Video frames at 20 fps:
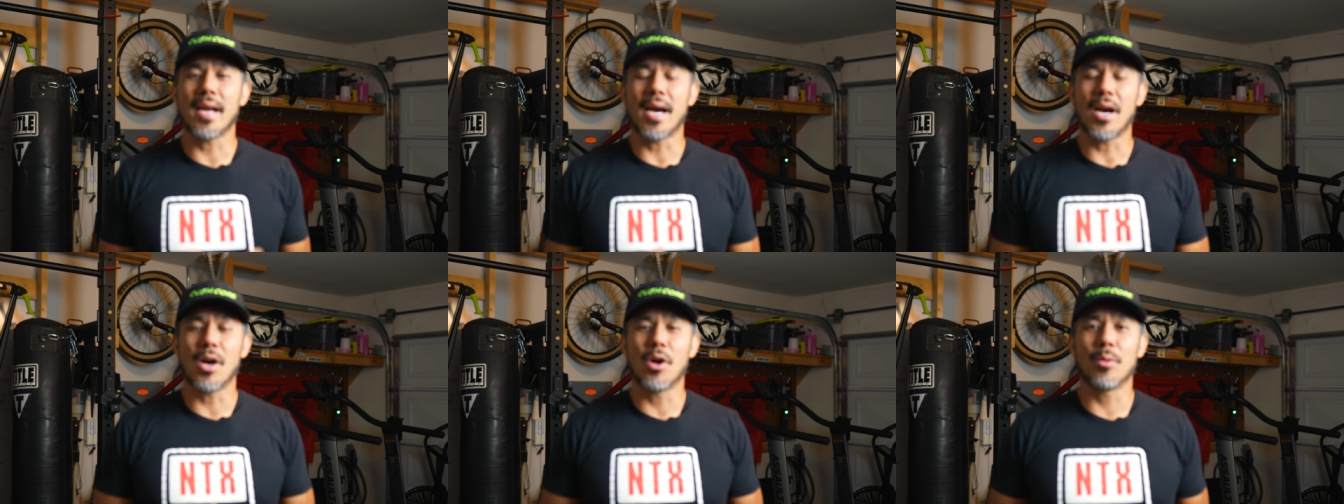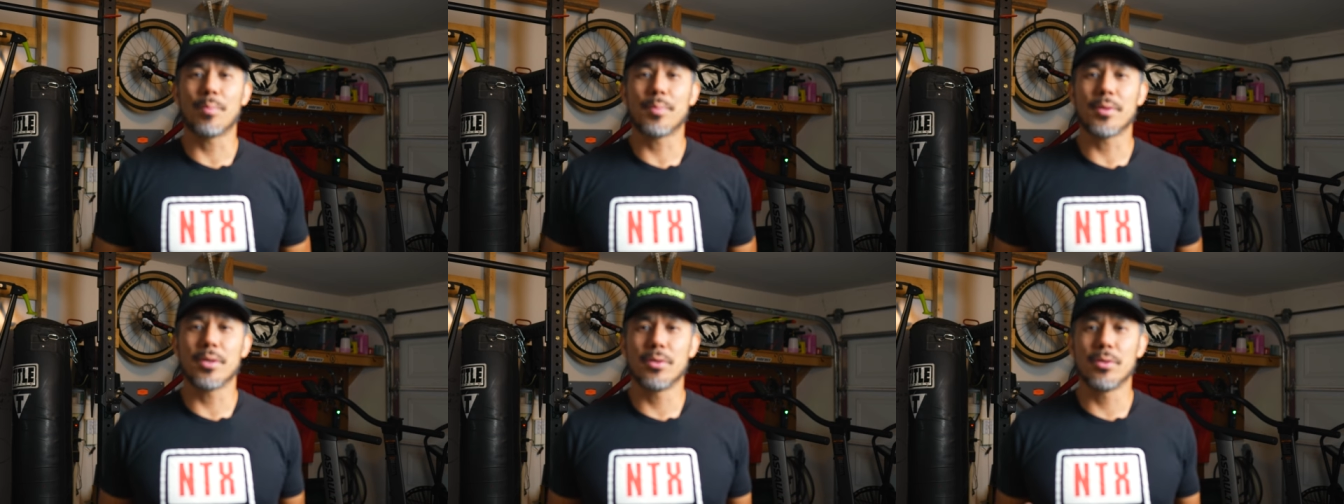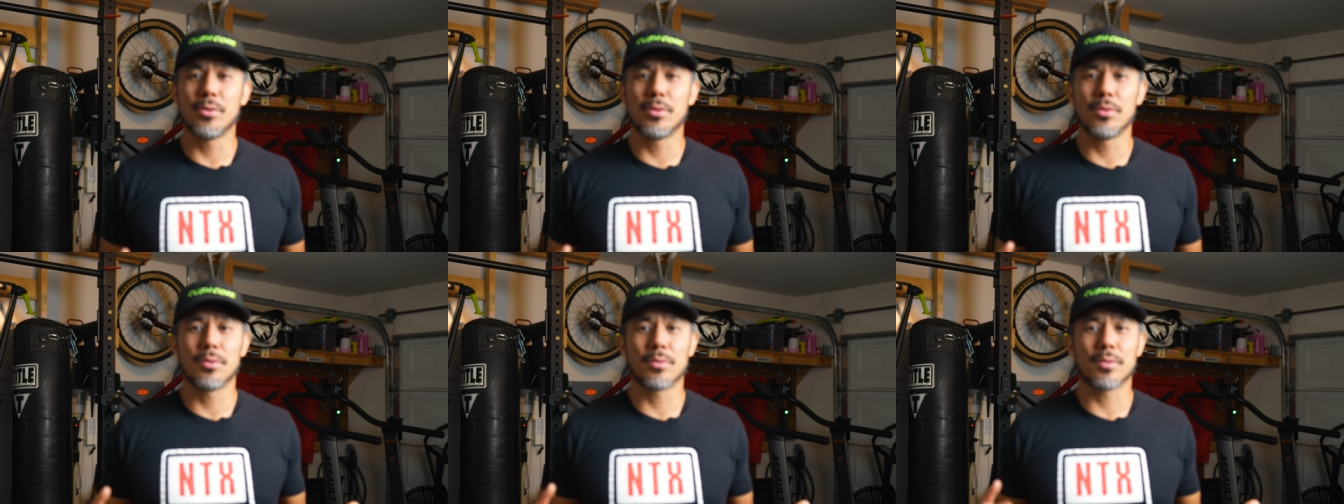I hope
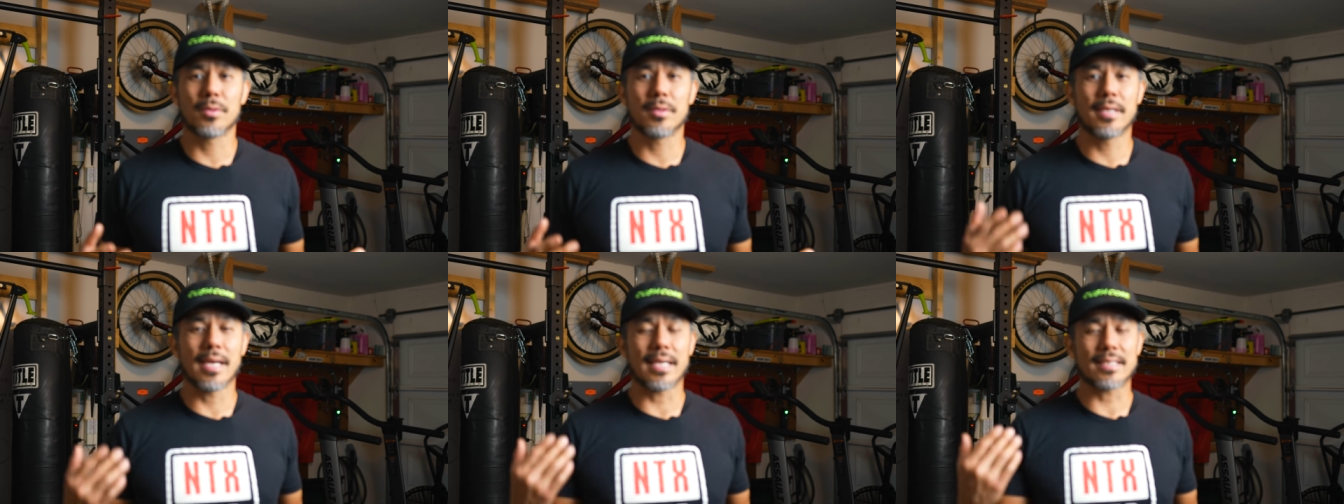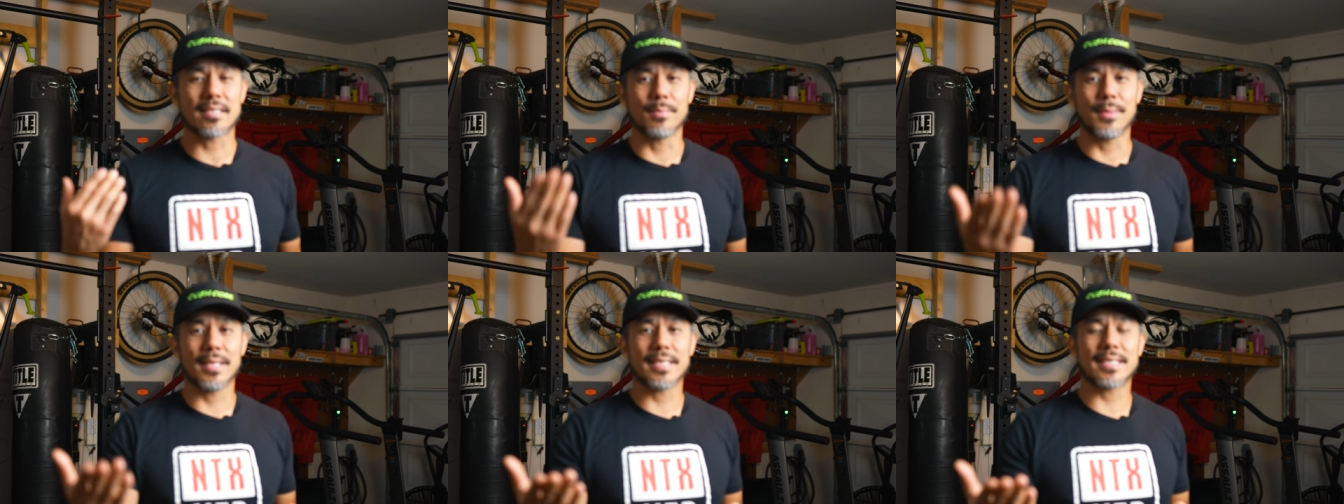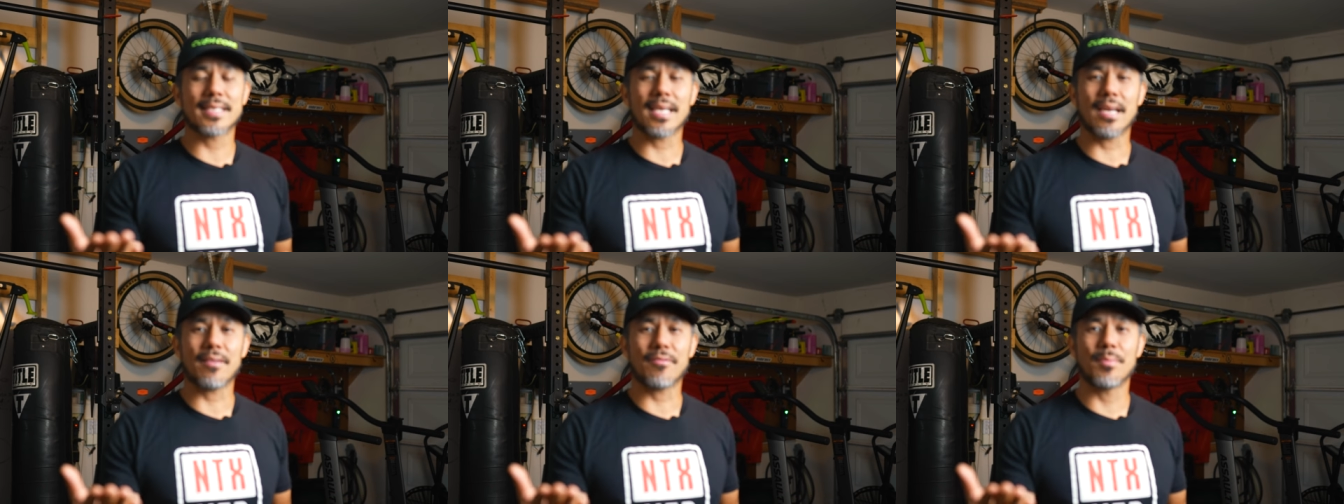you got some
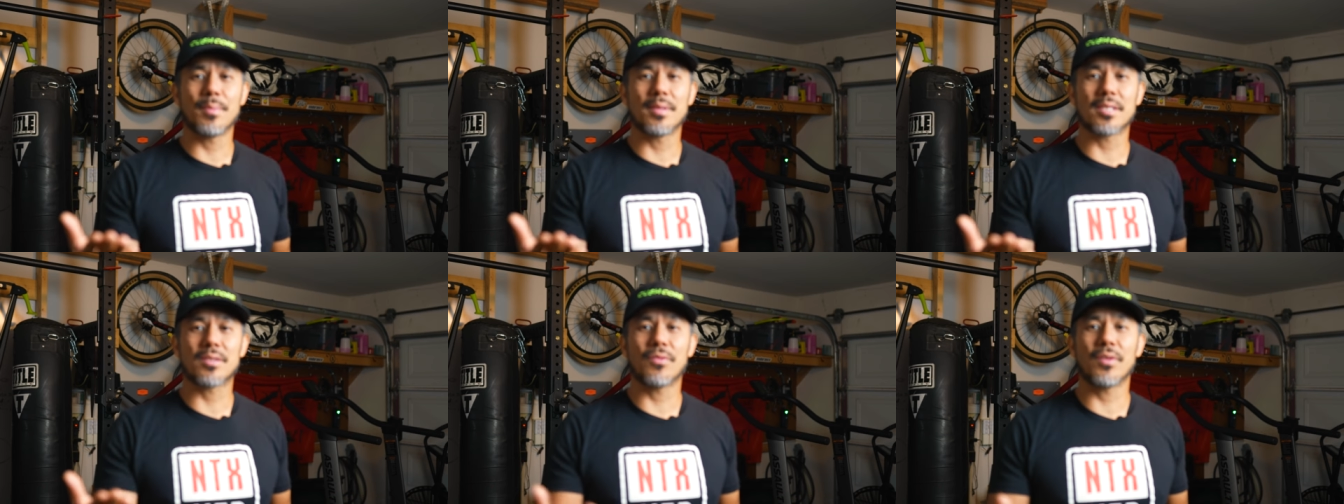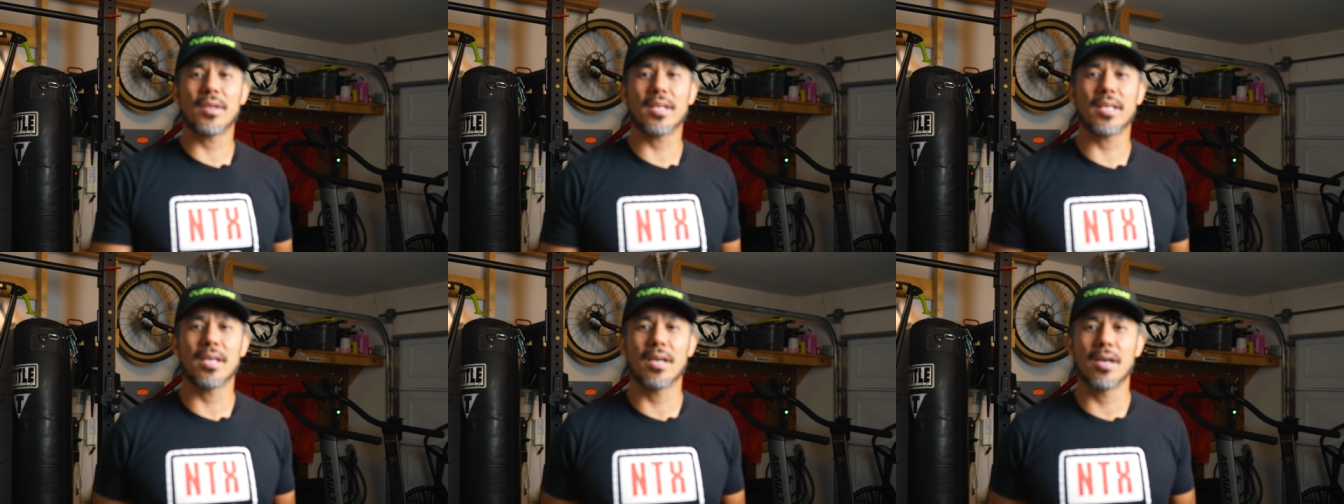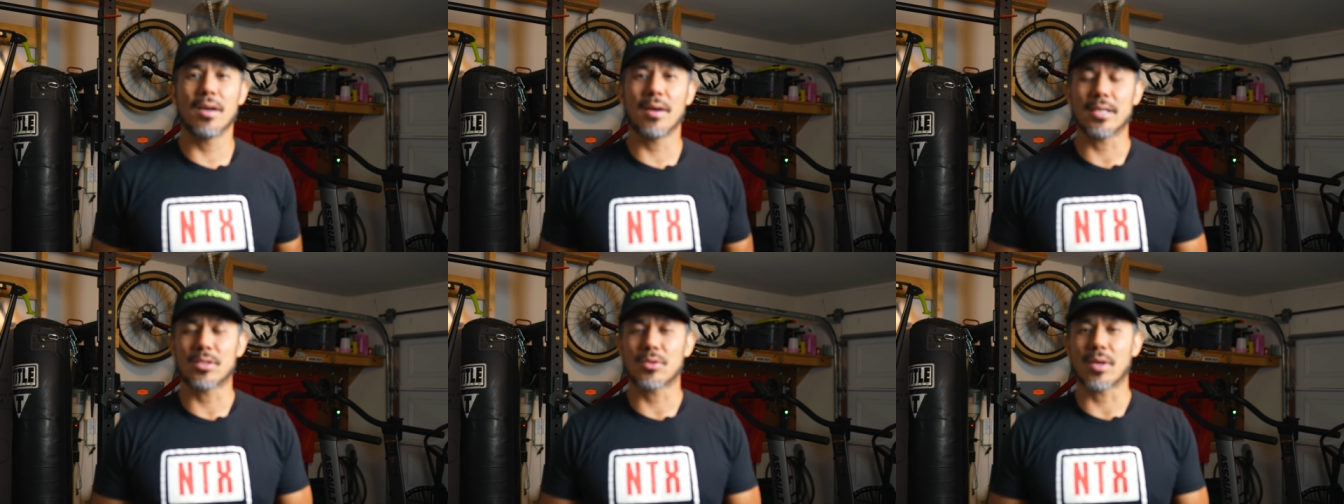insight from this
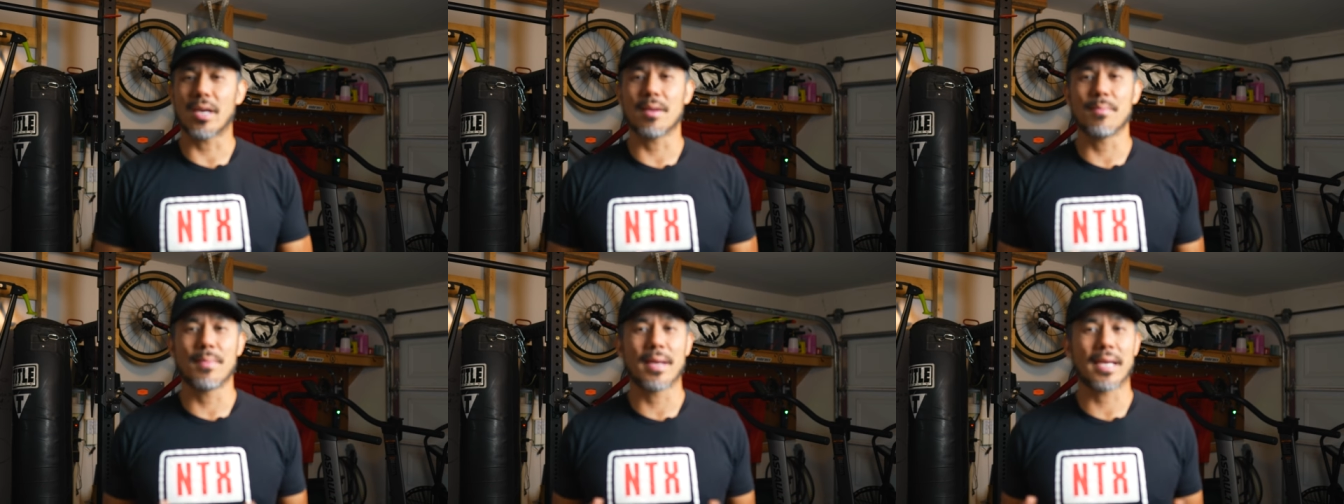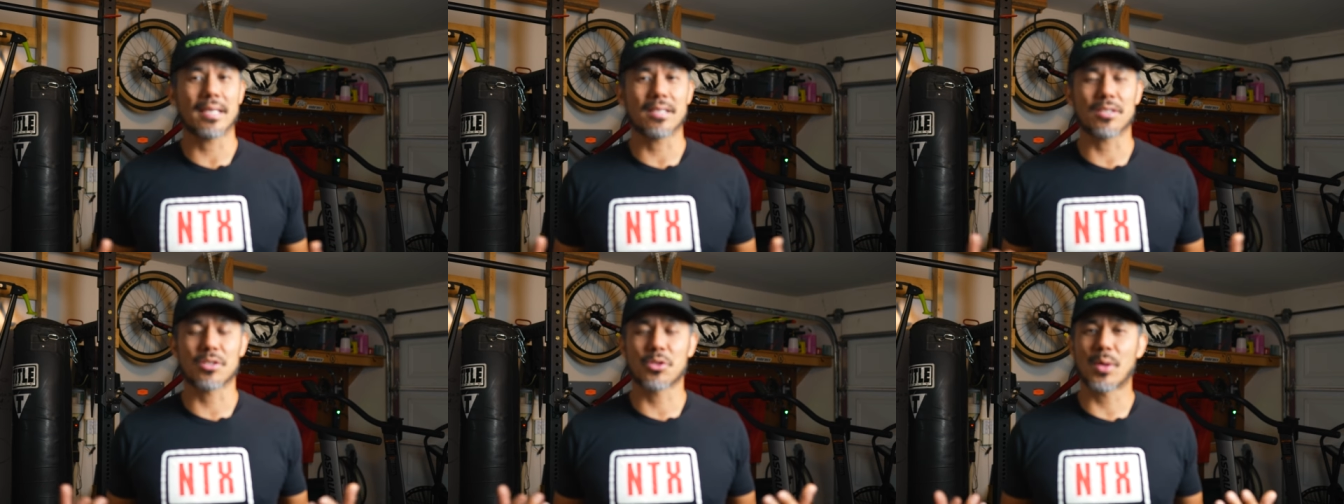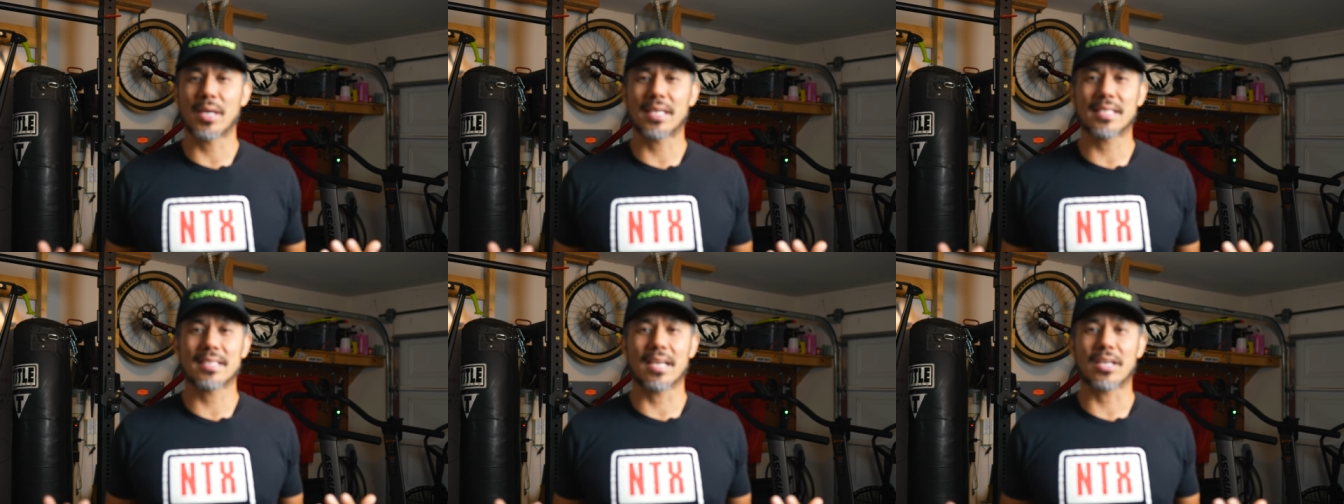video. I tried to make it as
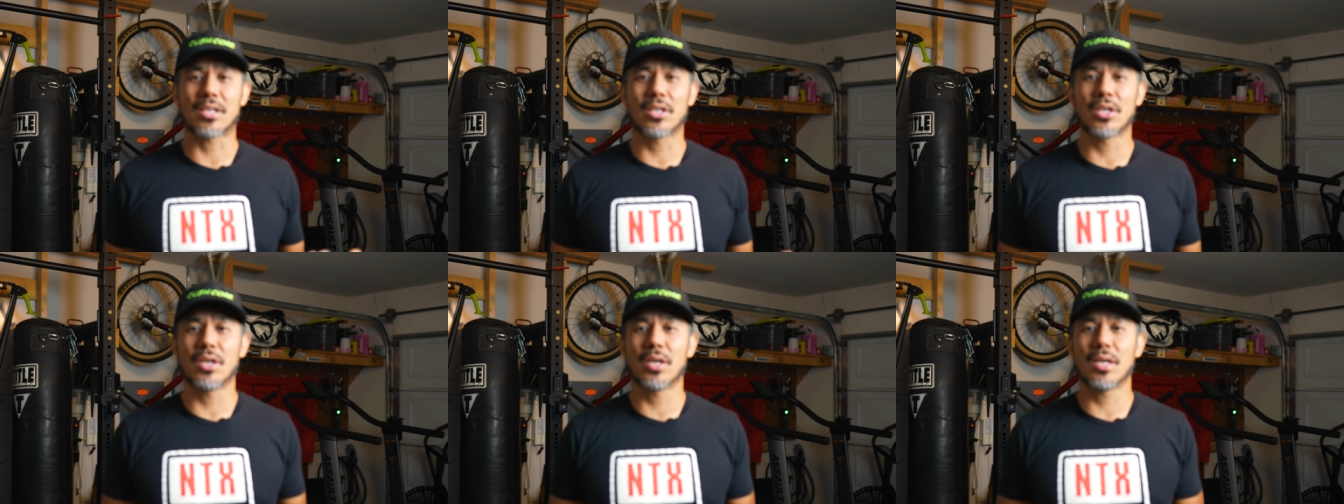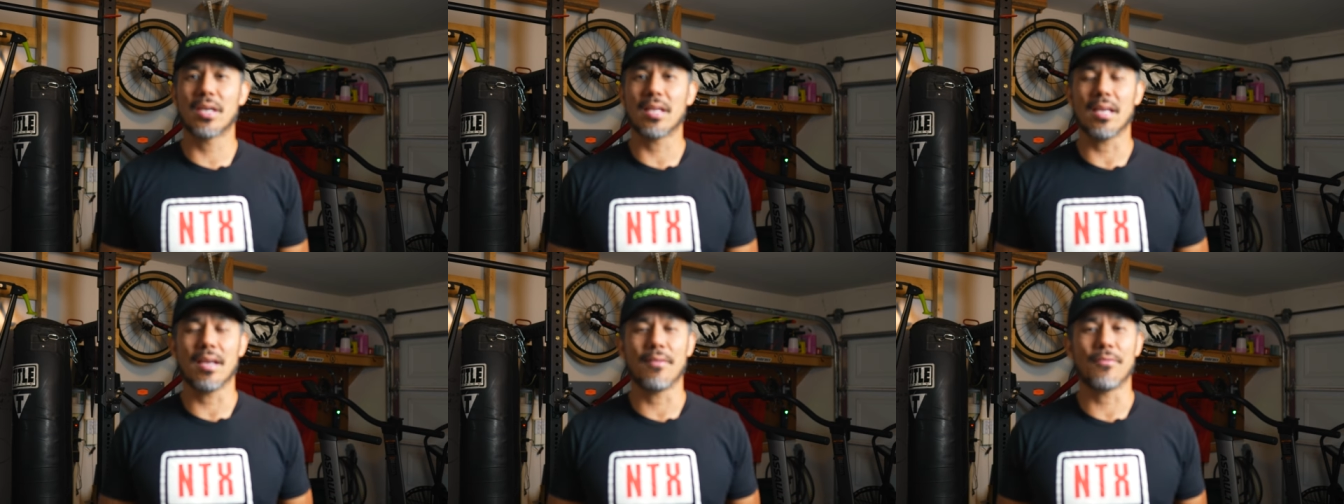quick as I could.